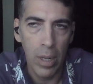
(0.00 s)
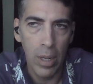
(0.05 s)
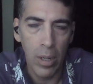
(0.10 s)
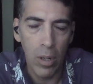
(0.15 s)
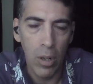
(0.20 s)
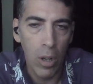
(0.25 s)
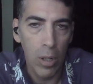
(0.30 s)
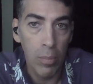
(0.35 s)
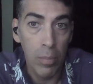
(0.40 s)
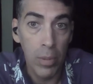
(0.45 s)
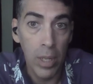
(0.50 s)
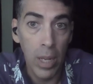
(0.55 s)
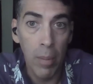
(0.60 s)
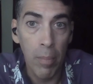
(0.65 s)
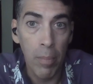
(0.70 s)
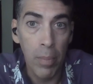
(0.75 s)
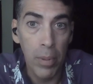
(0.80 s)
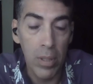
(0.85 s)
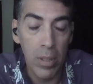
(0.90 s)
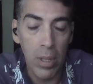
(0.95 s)
called me
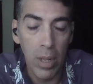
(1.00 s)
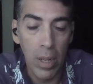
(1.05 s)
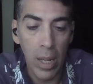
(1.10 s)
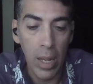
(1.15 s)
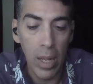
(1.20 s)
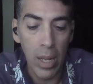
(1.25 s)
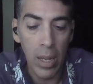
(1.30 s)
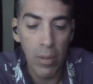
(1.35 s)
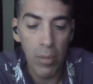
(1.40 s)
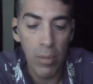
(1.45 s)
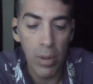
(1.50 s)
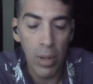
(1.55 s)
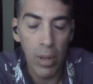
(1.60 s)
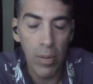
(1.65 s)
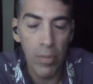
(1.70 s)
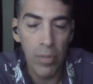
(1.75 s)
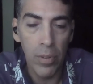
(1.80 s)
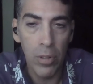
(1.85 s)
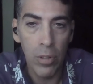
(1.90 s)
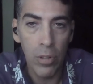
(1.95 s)
up and said, "Hey, we
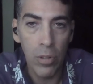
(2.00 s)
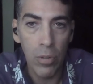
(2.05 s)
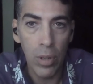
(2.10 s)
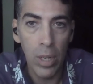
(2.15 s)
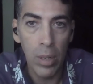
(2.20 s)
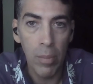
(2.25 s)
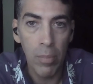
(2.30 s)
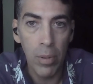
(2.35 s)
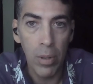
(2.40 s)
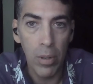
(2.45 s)
have this script.